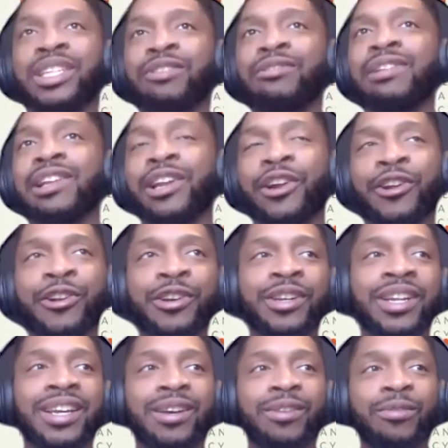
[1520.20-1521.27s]
and you
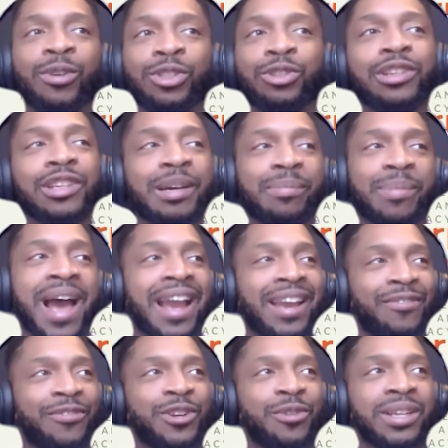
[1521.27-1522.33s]
learn once you look
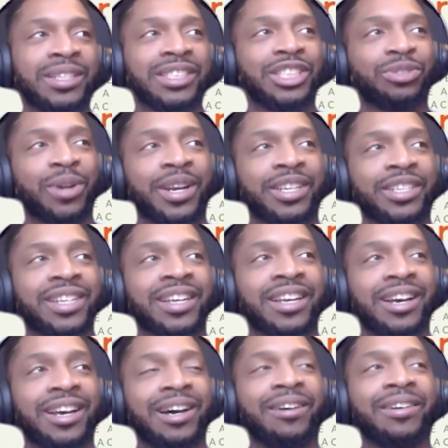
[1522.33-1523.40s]
back for your residency training, it's like,
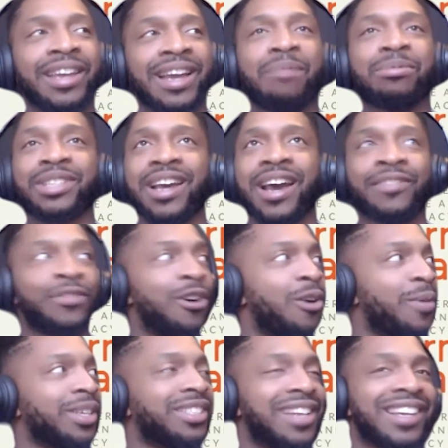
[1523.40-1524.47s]
oh yeah, I was kind of
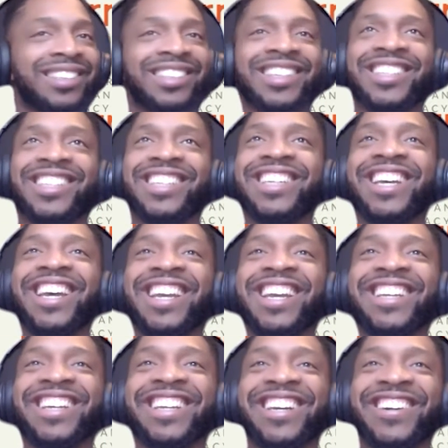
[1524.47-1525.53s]
always like this.
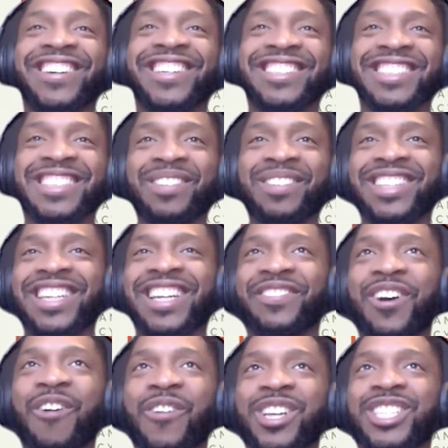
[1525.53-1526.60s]
This is something that I've
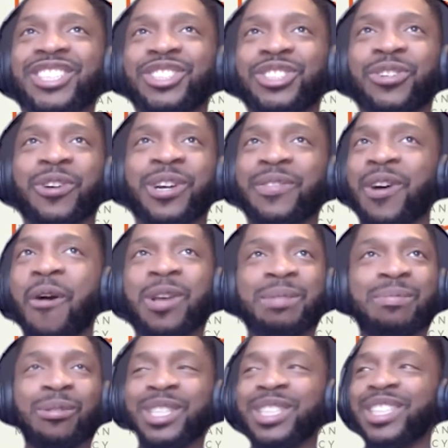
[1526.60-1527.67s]
always enjoyed. I've always
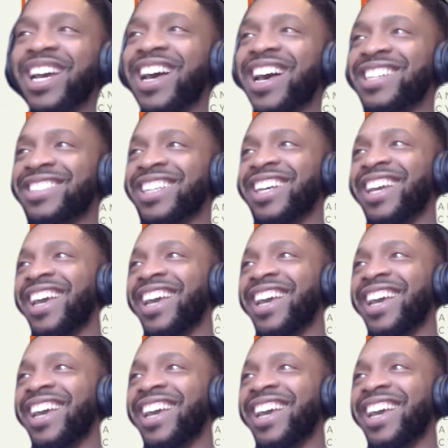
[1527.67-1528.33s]
multitasked.